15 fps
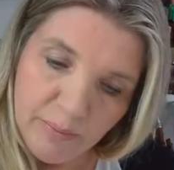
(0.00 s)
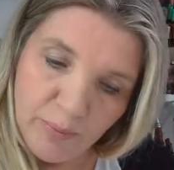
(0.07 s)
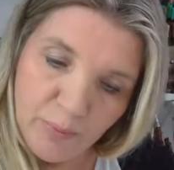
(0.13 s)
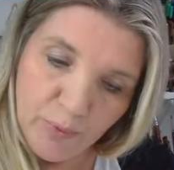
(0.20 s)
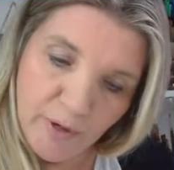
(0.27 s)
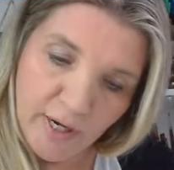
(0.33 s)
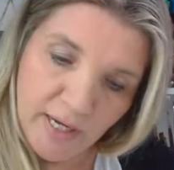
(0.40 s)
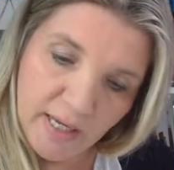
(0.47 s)

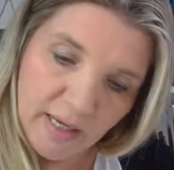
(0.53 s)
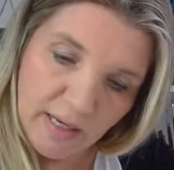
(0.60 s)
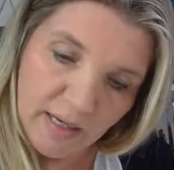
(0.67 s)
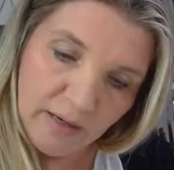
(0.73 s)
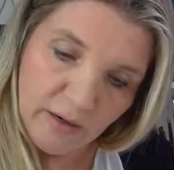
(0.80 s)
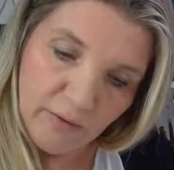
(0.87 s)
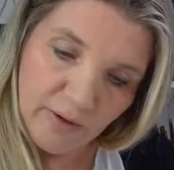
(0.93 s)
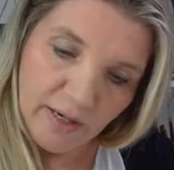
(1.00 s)
break
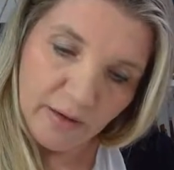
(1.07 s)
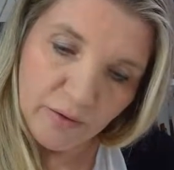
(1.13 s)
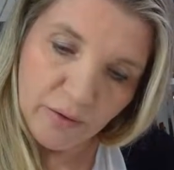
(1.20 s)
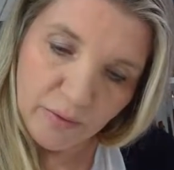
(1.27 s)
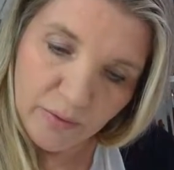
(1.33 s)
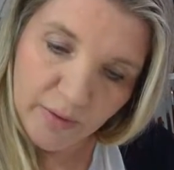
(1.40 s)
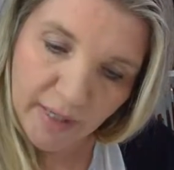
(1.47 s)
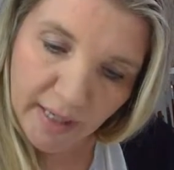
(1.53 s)
in her
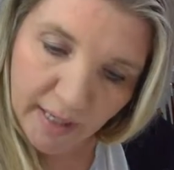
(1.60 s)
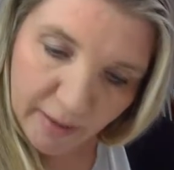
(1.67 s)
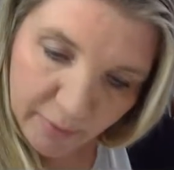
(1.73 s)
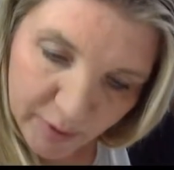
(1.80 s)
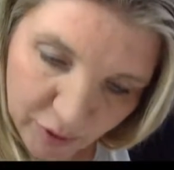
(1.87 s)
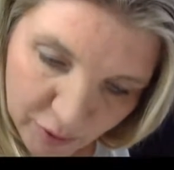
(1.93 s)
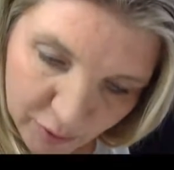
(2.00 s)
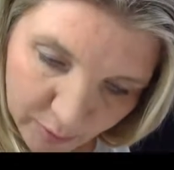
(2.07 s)
ankle there. We
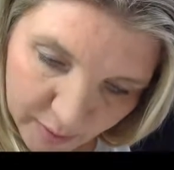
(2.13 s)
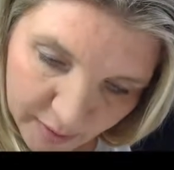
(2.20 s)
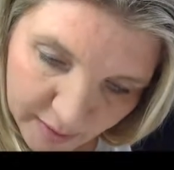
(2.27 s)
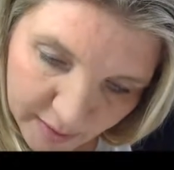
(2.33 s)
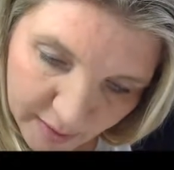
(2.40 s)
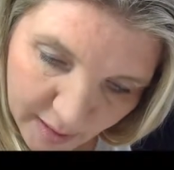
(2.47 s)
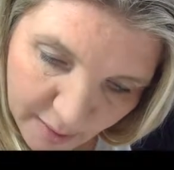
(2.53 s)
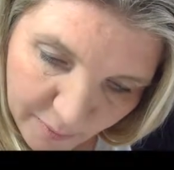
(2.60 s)
just want it
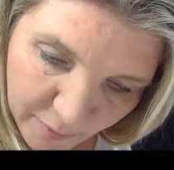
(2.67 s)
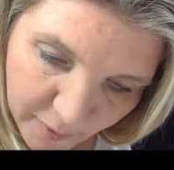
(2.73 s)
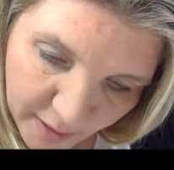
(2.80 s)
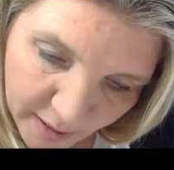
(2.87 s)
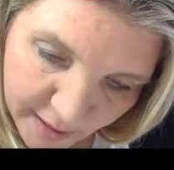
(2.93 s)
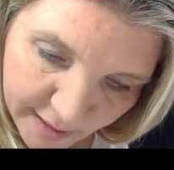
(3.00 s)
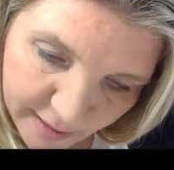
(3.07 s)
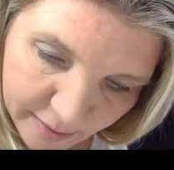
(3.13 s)
to come
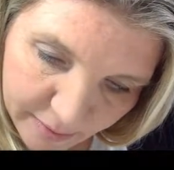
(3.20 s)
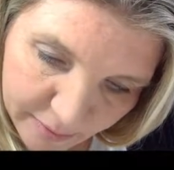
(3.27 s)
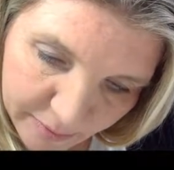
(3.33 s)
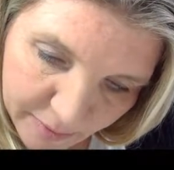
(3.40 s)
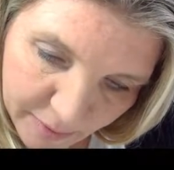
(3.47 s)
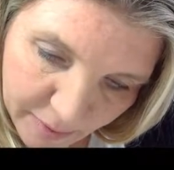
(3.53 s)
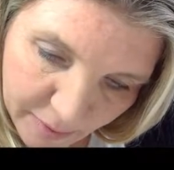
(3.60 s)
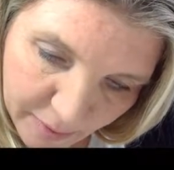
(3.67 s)

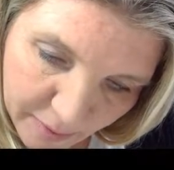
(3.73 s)
round